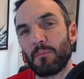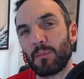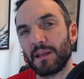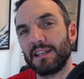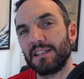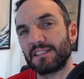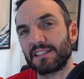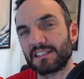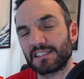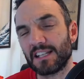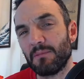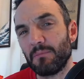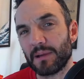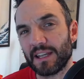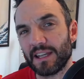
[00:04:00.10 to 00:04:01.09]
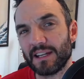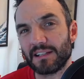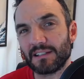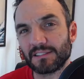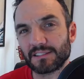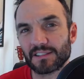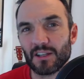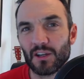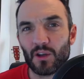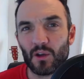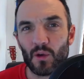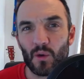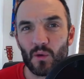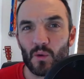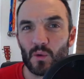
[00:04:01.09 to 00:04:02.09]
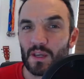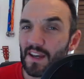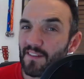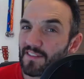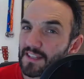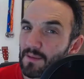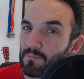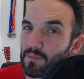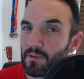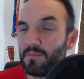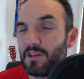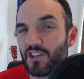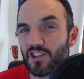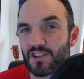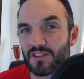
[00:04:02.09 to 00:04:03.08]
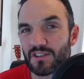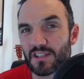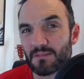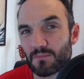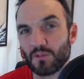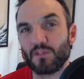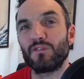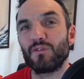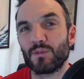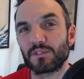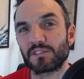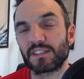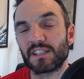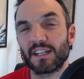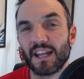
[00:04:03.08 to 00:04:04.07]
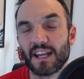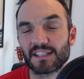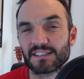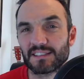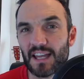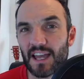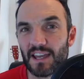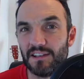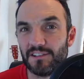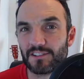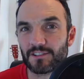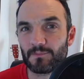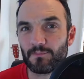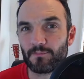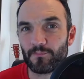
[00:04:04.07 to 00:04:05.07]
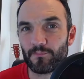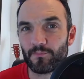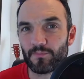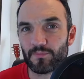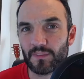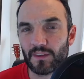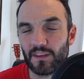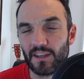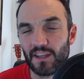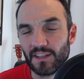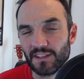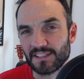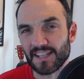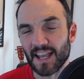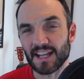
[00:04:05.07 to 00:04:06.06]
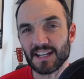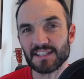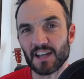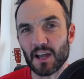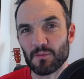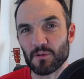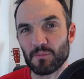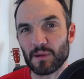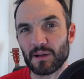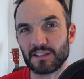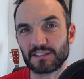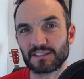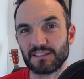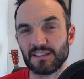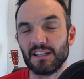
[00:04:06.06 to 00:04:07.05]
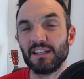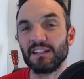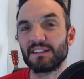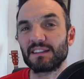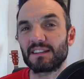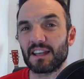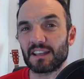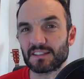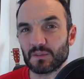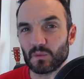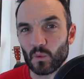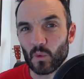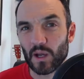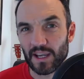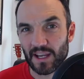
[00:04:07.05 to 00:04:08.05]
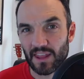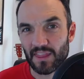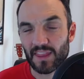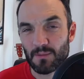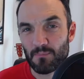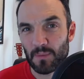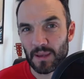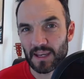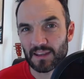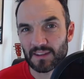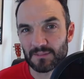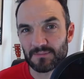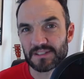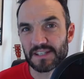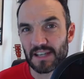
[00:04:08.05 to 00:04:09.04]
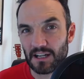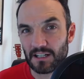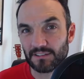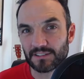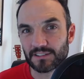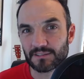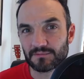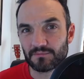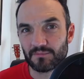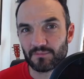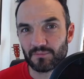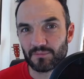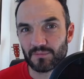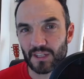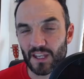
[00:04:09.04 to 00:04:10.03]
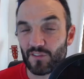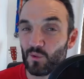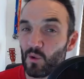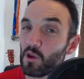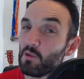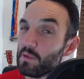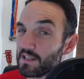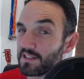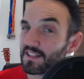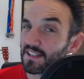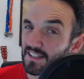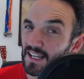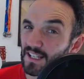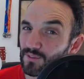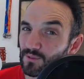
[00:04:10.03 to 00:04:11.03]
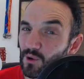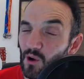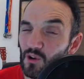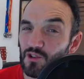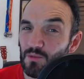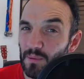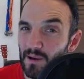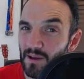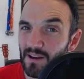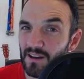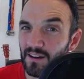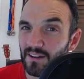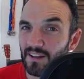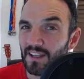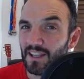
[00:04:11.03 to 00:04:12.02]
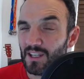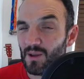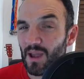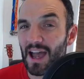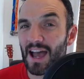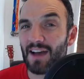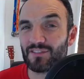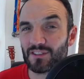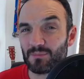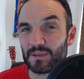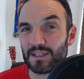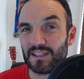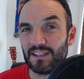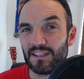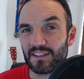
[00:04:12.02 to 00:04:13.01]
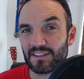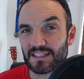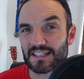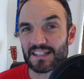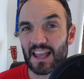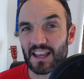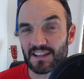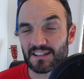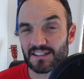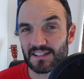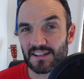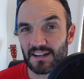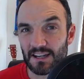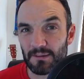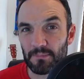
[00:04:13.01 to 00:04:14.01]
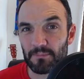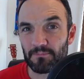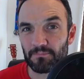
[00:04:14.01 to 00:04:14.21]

pleasing somebody else who gives them permission to move forward to the next stage. The second type of person doesn't wait. They pick themselves. If you want to be a successful entrepreneur, you have to be the second type.